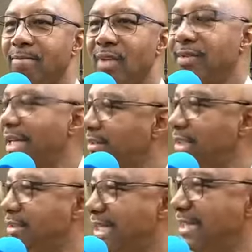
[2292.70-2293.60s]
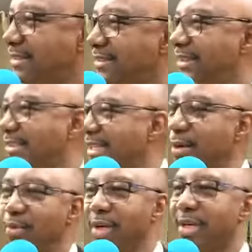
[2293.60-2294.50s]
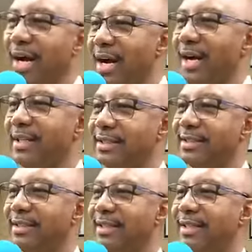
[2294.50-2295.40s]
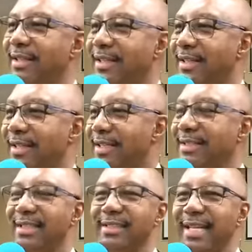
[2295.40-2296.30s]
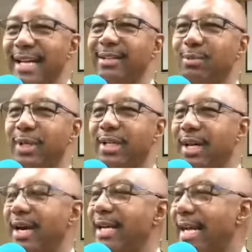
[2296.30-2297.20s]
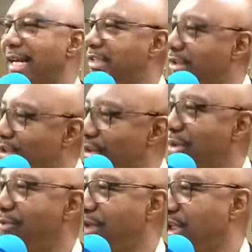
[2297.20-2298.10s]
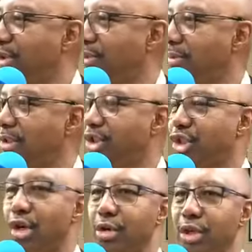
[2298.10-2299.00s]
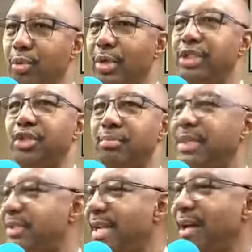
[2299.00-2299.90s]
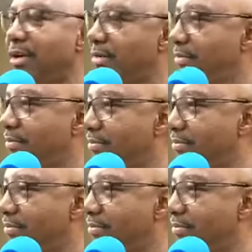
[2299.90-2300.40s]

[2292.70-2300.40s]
Is that, is that, is that what God, is, is that what God has in store for you to show you what you missed out on?